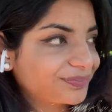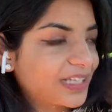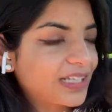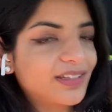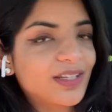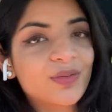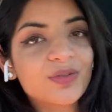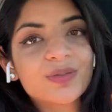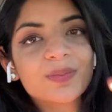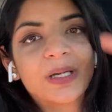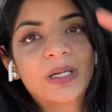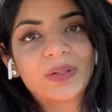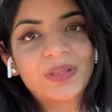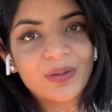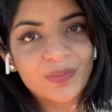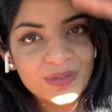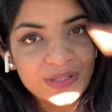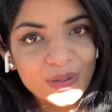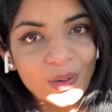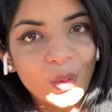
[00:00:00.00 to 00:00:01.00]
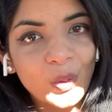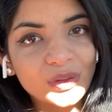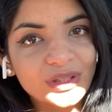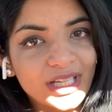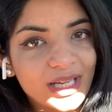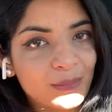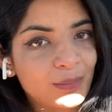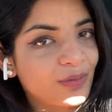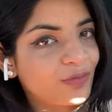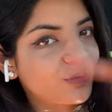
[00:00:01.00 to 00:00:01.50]
That was the old
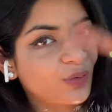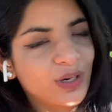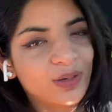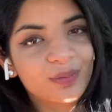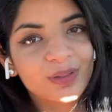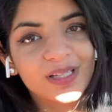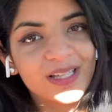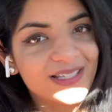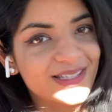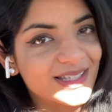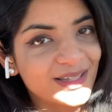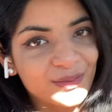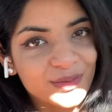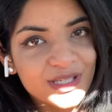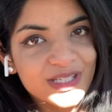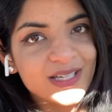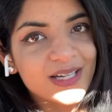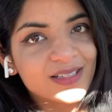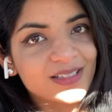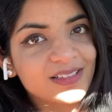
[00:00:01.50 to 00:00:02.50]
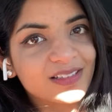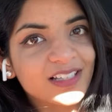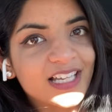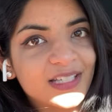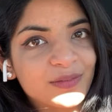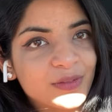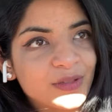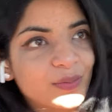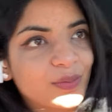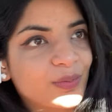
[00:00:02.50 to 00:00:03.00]
name before I realized that was not in
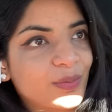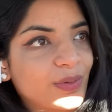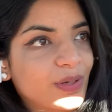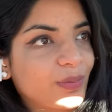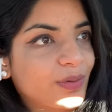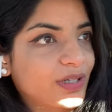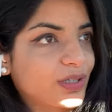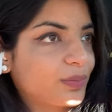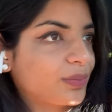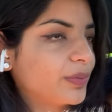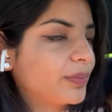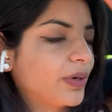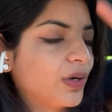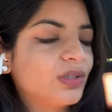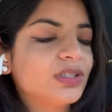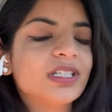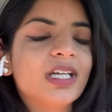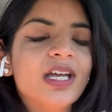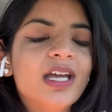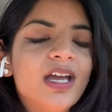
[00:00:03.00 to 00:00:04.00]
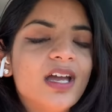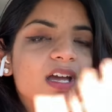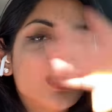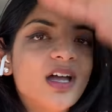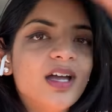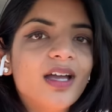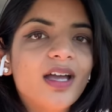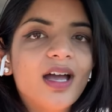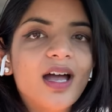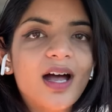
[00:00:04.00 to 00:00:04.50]
alignment with what I wanted to promote.
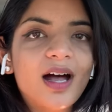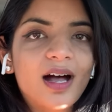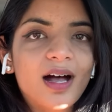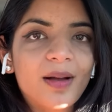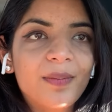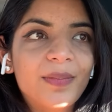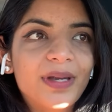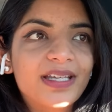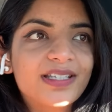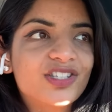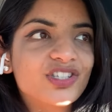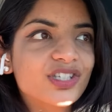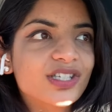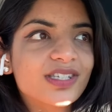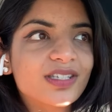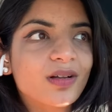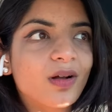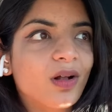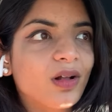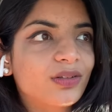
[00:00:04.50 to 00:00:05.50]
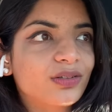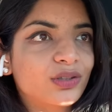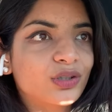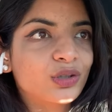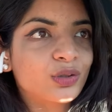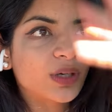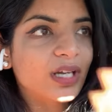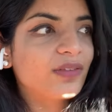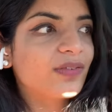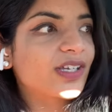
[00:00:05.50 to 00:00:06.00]
It's just called
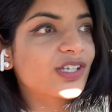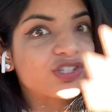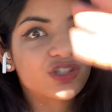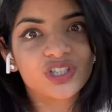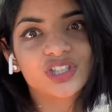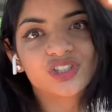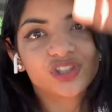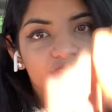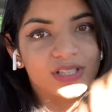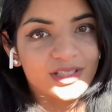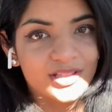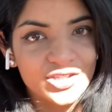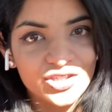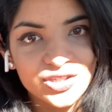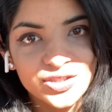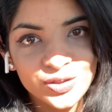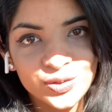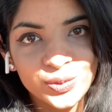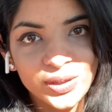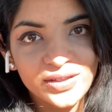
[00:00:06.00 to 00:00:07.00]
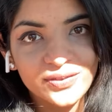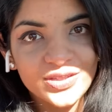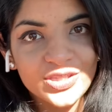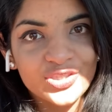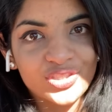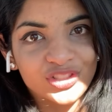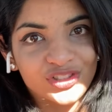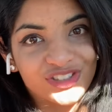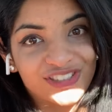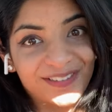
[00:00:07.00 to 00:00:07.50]
Cravings Cheat Sheet. It's just the Cravings
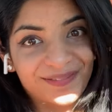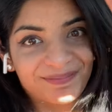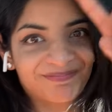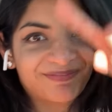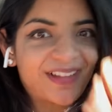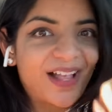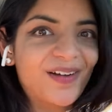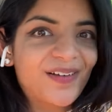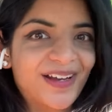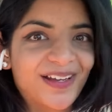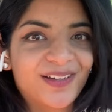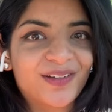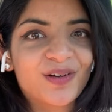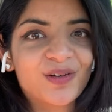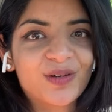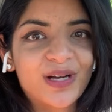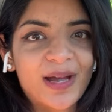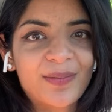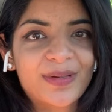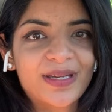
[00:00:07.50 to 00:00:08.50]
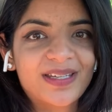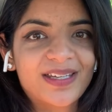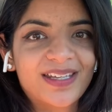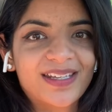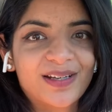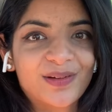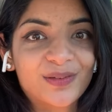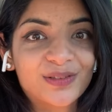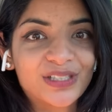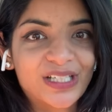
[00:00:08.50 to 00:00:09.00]
Cheat Sheet. All right, go grab it,
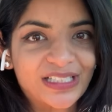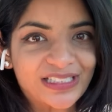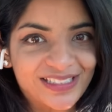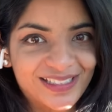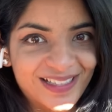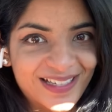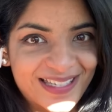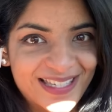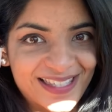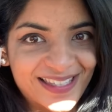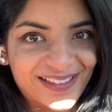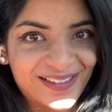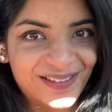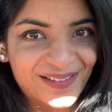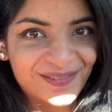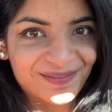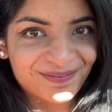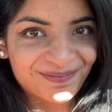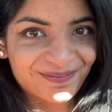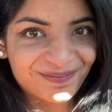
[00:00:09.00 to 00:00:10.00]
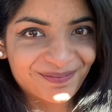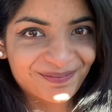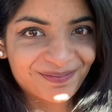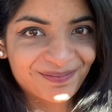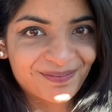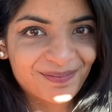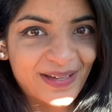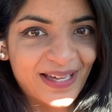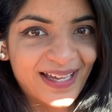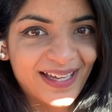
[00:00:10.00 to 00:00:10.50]
and I will talk to you guys later.
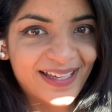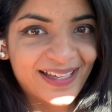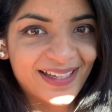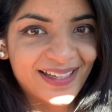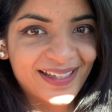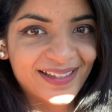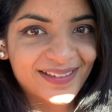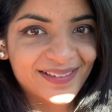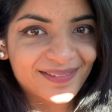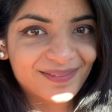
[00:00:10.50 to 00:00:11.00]
Bye.